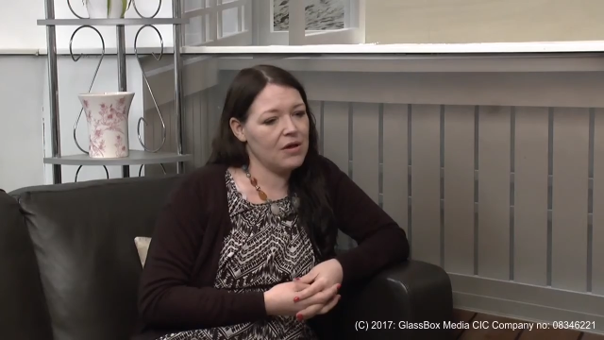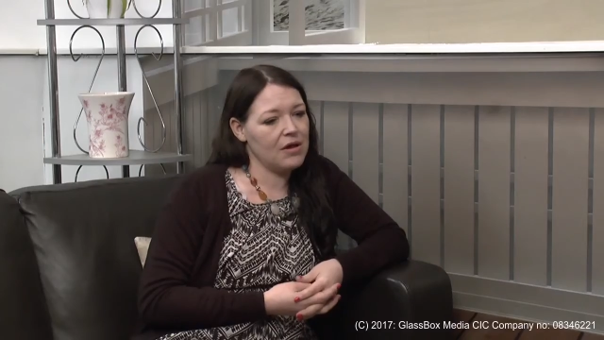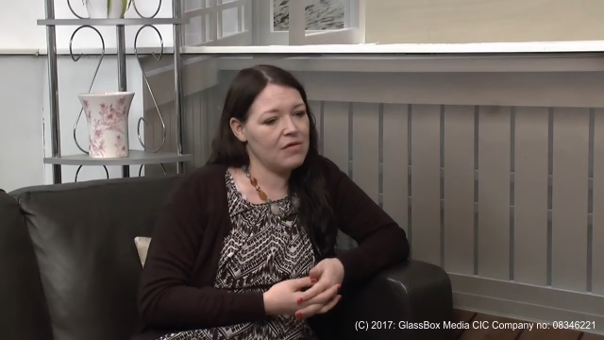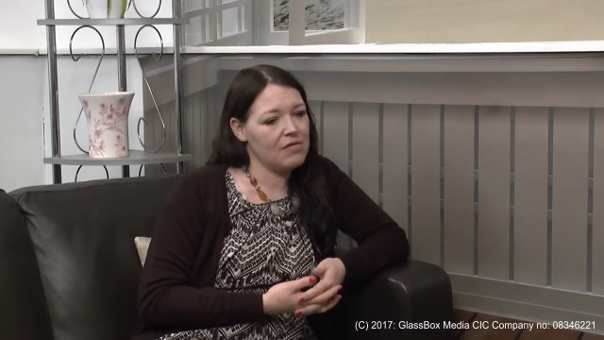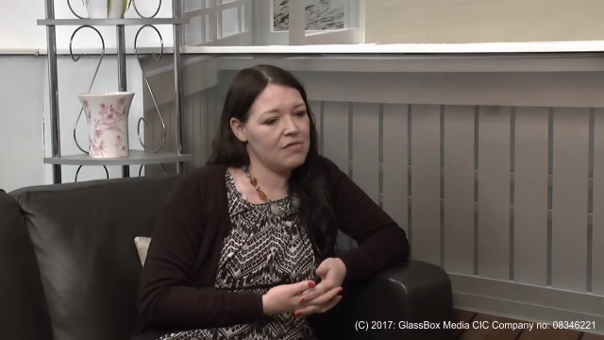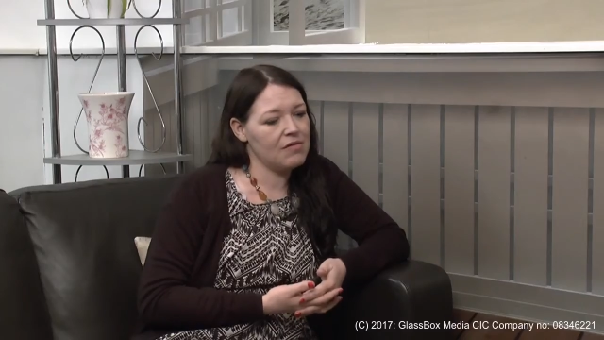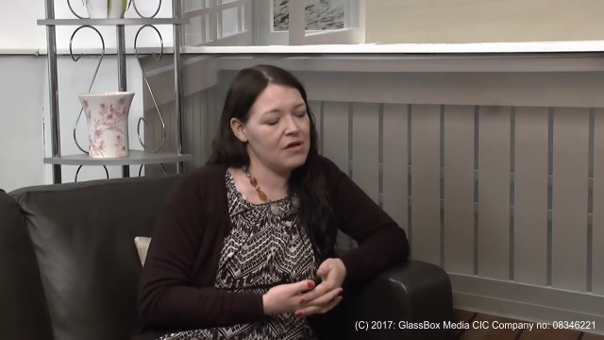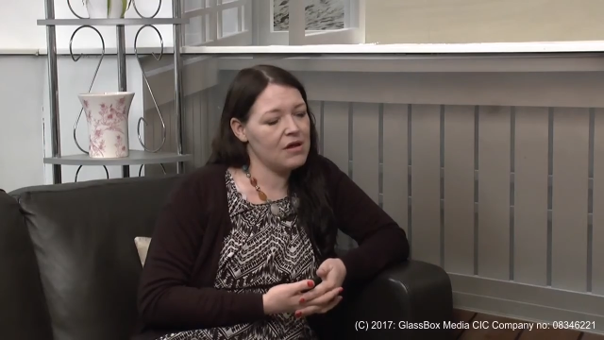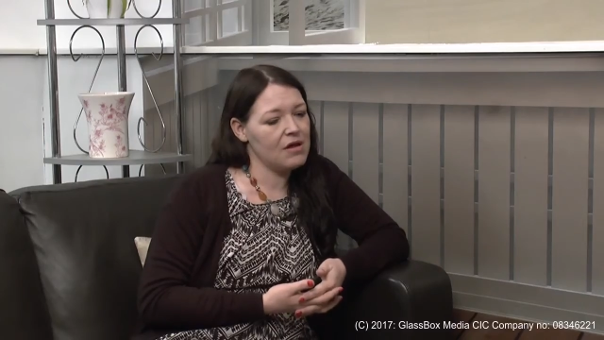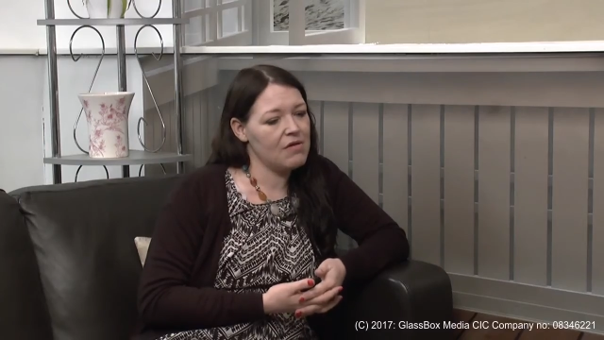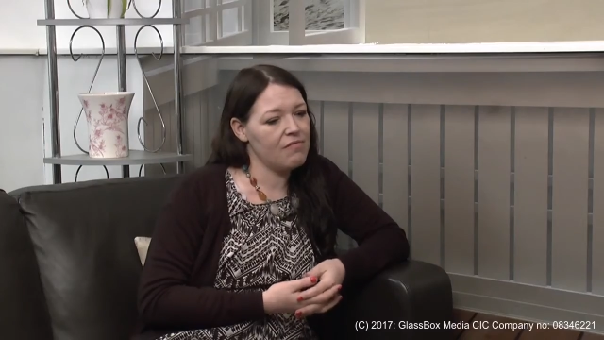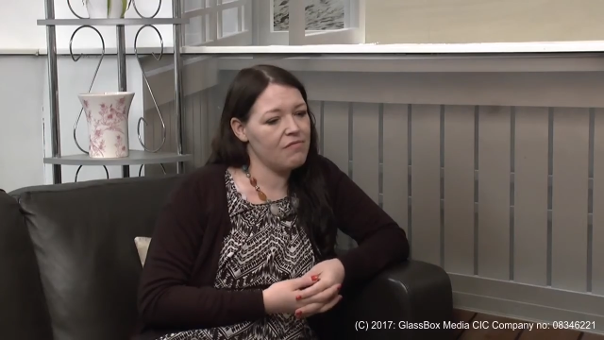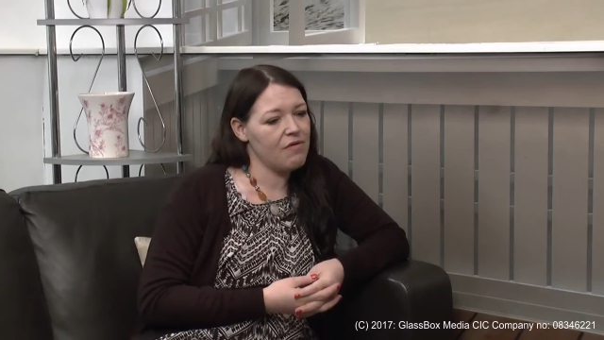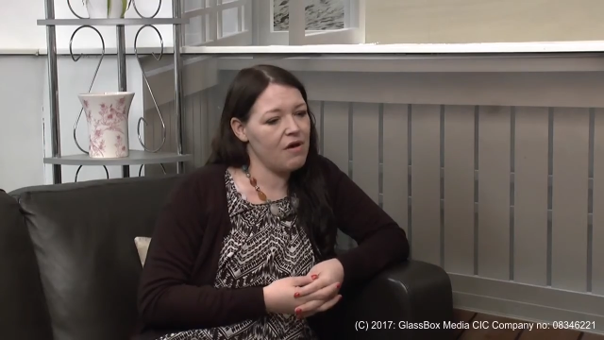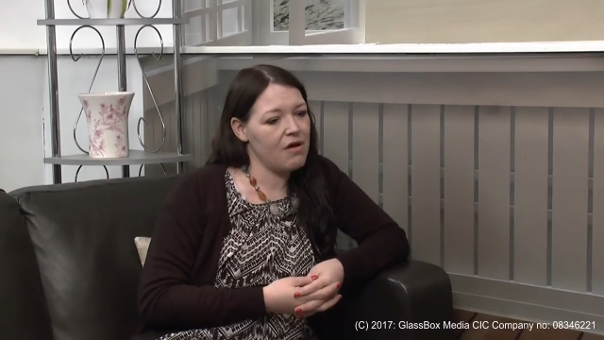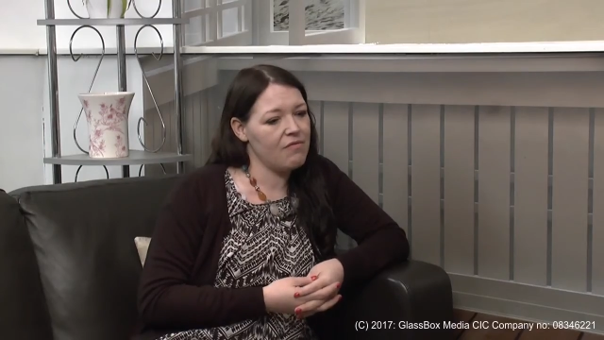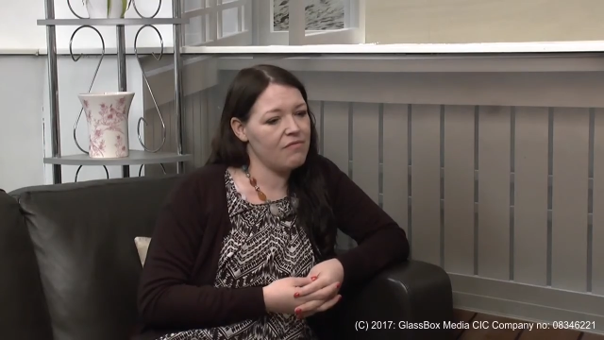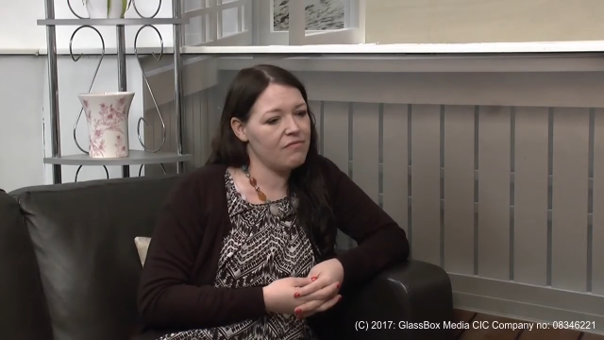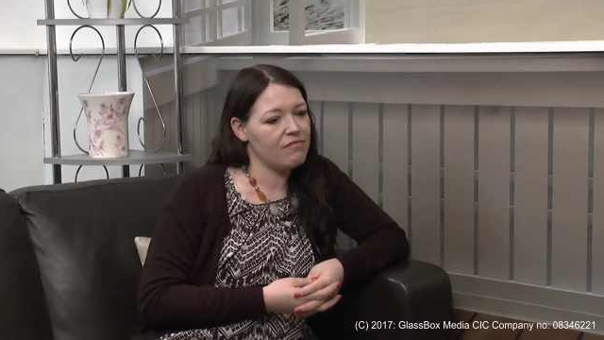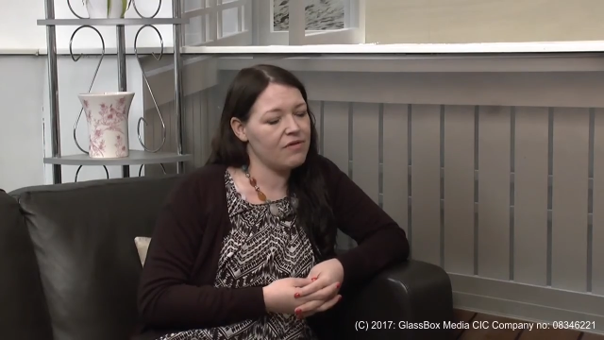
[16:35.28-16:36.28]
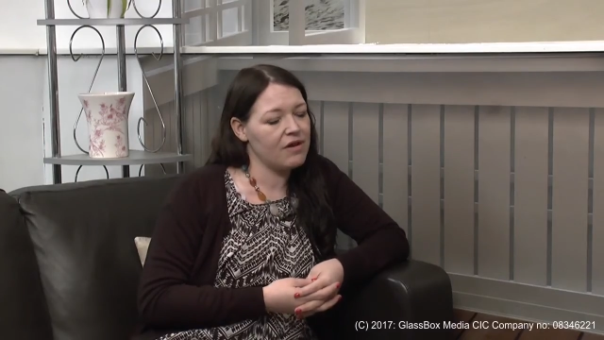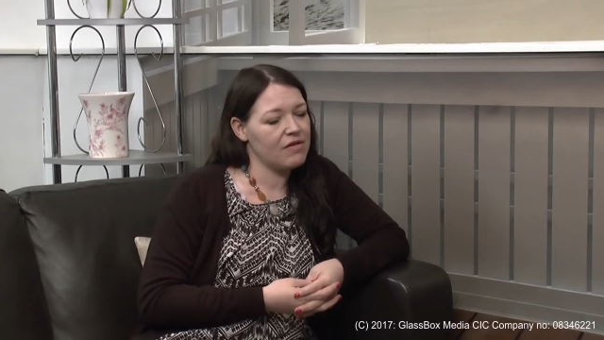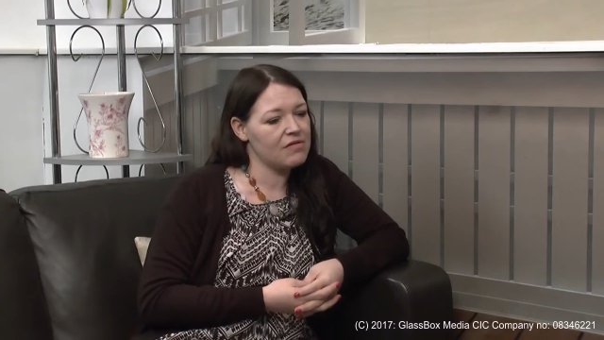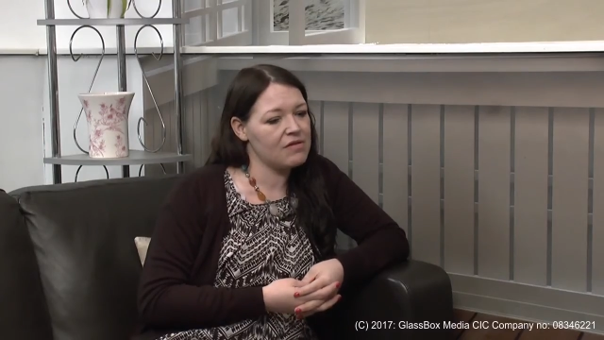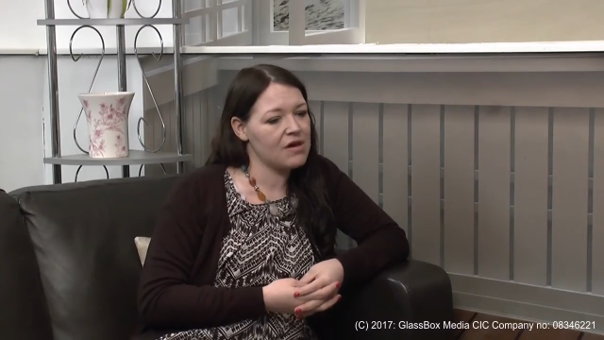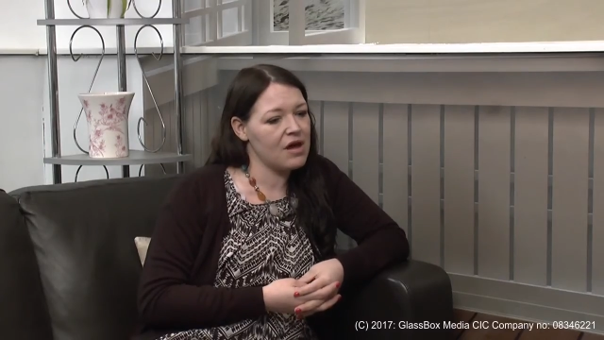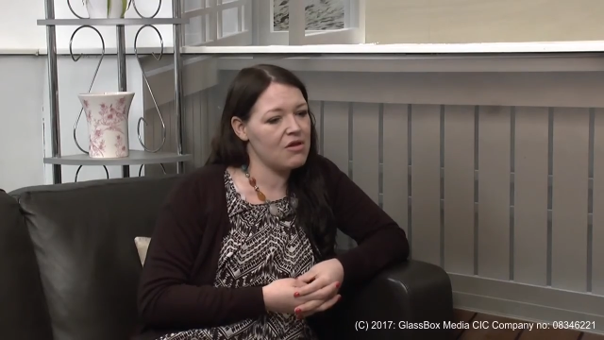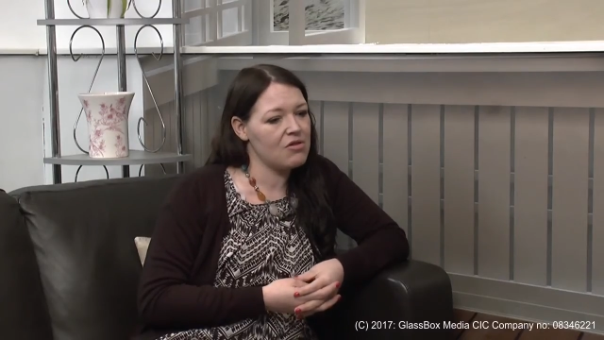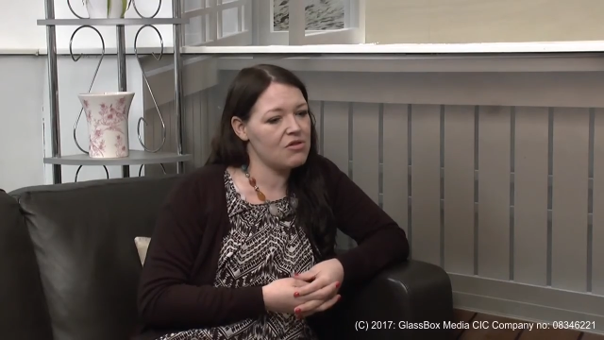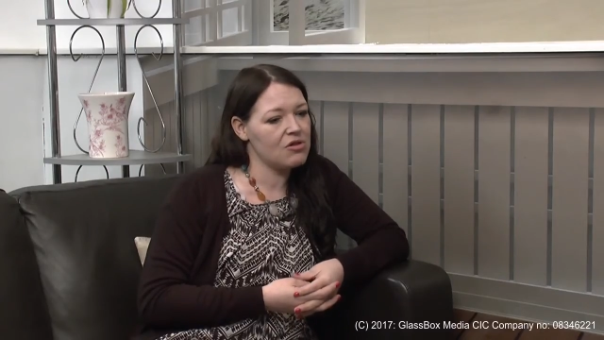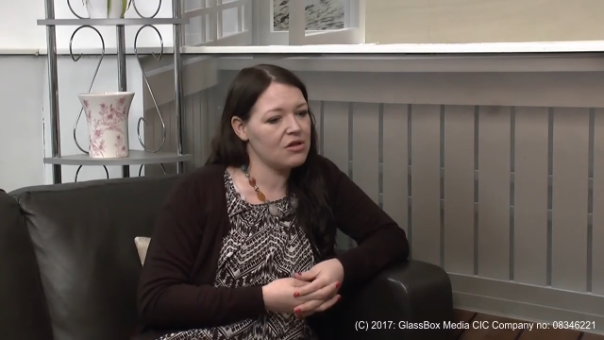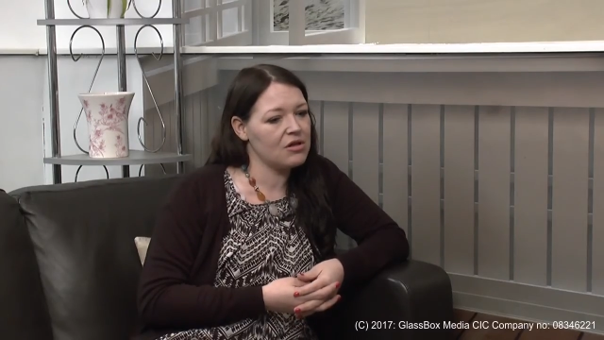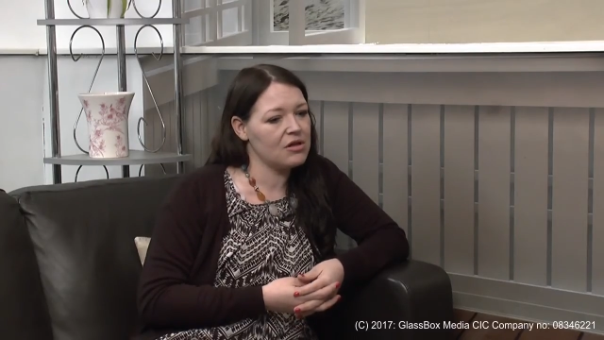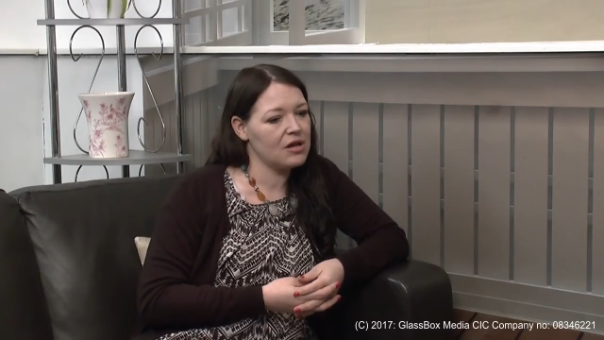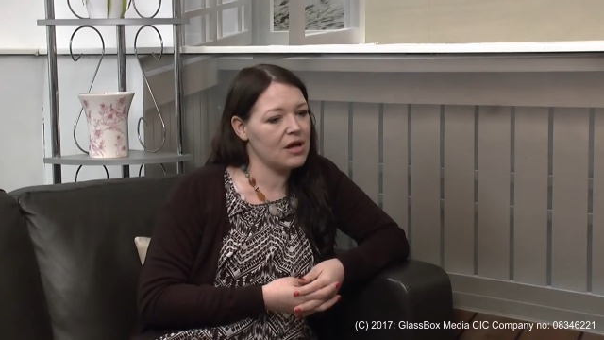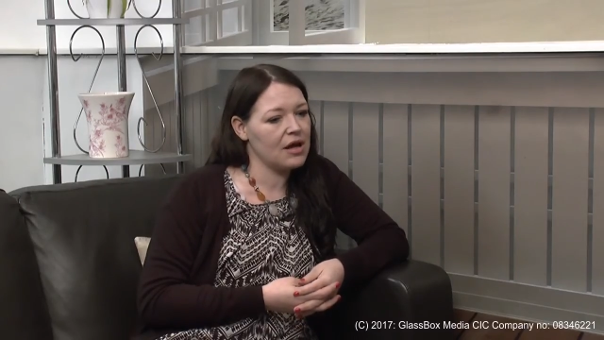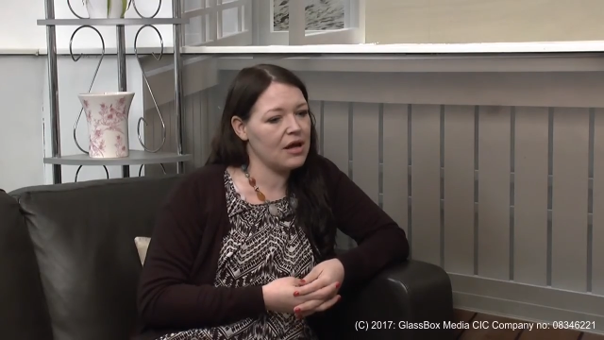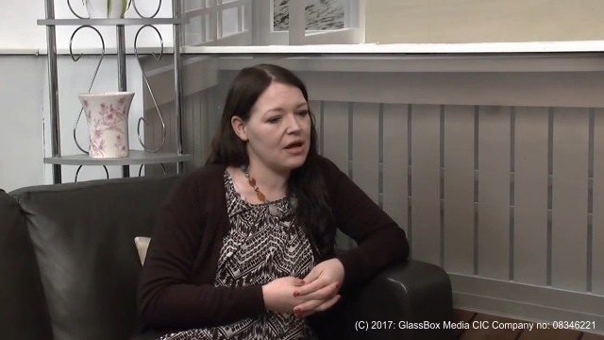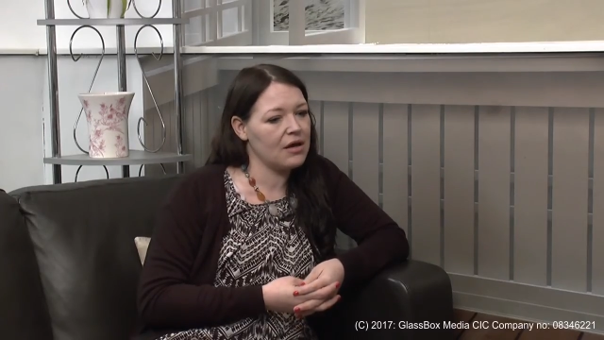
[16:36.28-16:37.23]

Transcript: CE5 investigation.